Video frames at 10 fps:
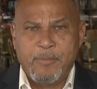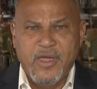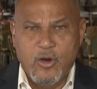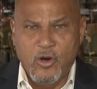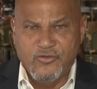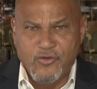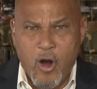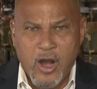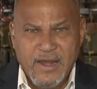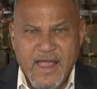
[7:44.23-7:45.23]
because
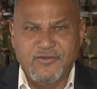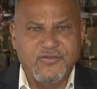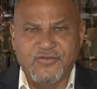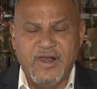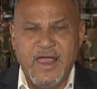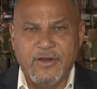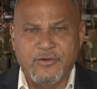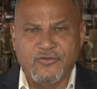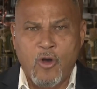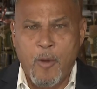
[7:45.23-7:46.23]
our
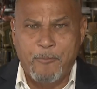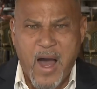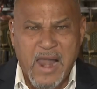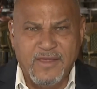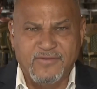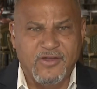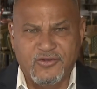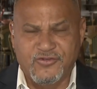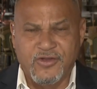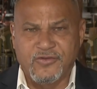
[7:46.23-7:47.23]
legislators, our
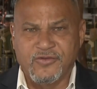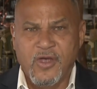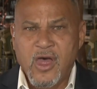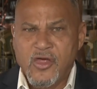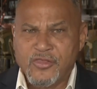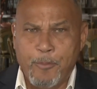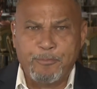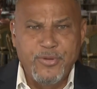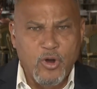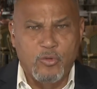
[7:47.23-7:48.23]
politicians, the
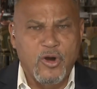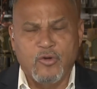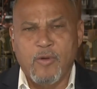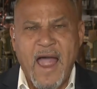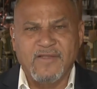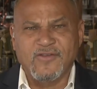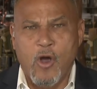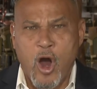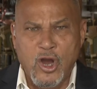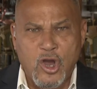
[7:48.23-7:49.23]
bureaucrats,
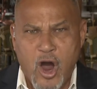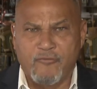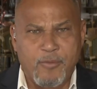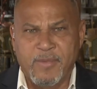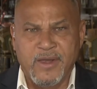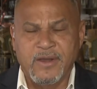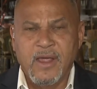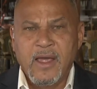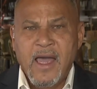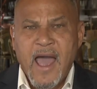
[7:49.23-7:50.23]
our government
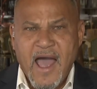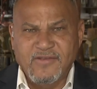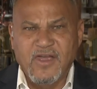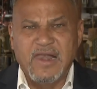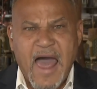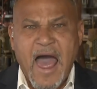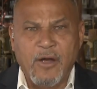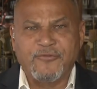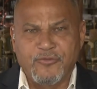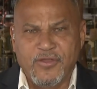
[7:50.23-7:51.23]
has
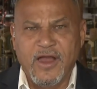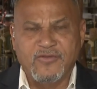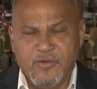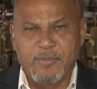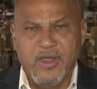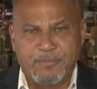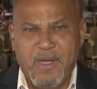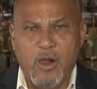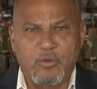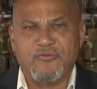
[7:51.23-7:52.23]
allowed for there to be
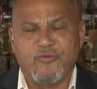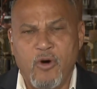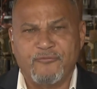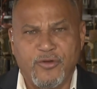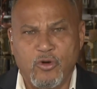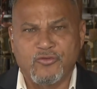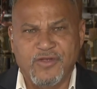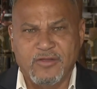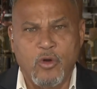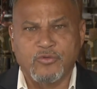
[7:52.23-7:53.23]
bail reform for
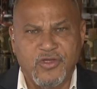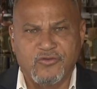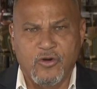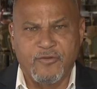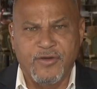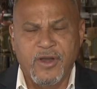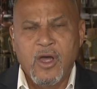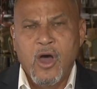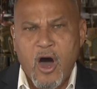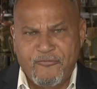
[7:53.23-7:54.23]
those that don't deserve it.
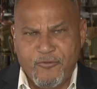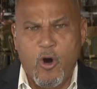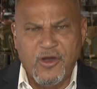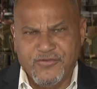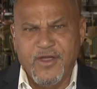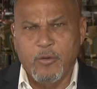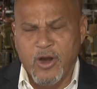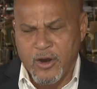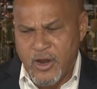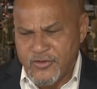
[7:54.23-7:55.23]
Of course,
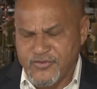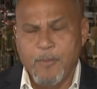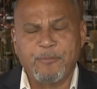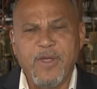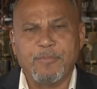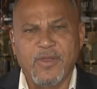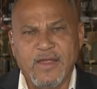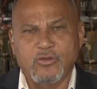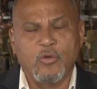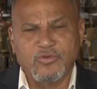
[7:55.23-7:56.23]
there are some people
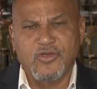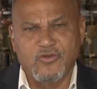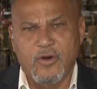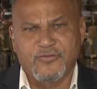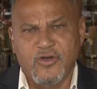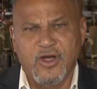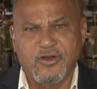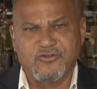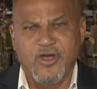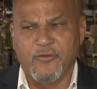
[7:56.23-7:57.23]
that don't deserve to go
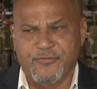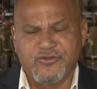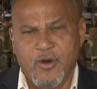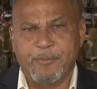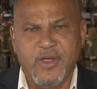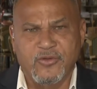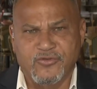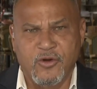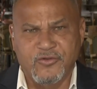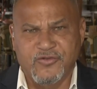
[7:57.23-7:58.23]
to jail for jumping a
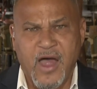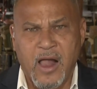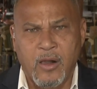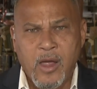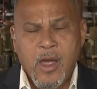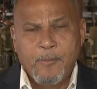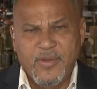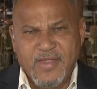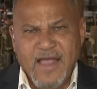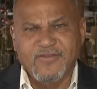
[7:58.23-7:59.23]
turnstile,
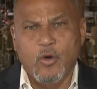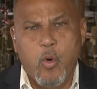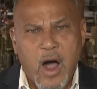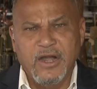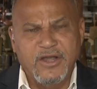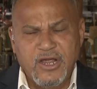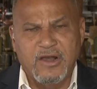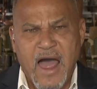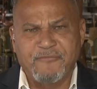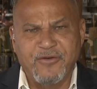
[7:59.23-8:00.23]
but that's a quality
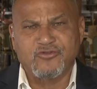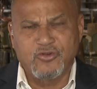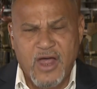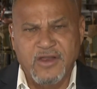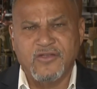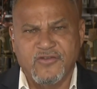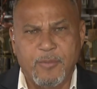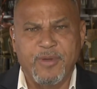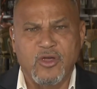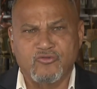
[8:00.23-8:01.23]
of life issue that needs
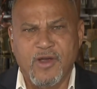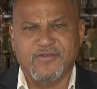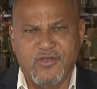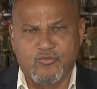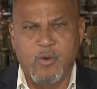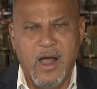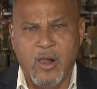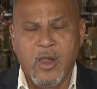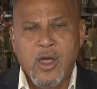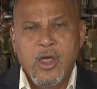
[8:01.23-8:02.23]
to be addressed as
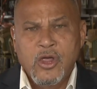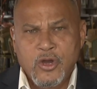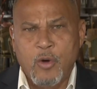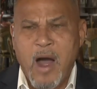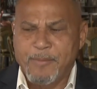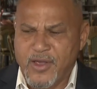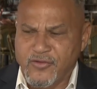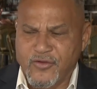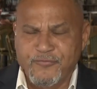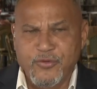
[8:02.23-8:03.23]
well. You know why?
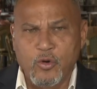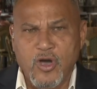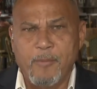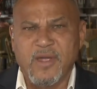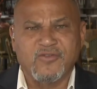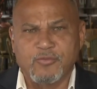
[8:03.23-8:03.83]
Because if you commit